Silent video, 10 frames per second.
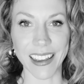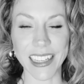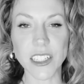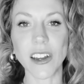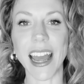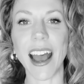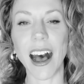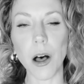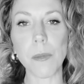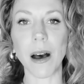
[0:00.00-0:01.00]
is going to
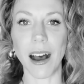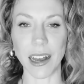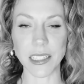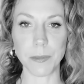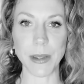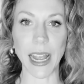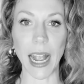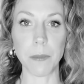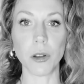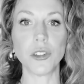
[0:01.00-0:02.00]
help us be
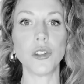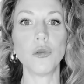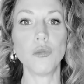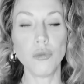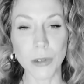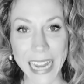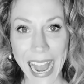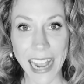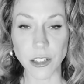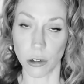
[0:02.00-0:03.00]
able to react,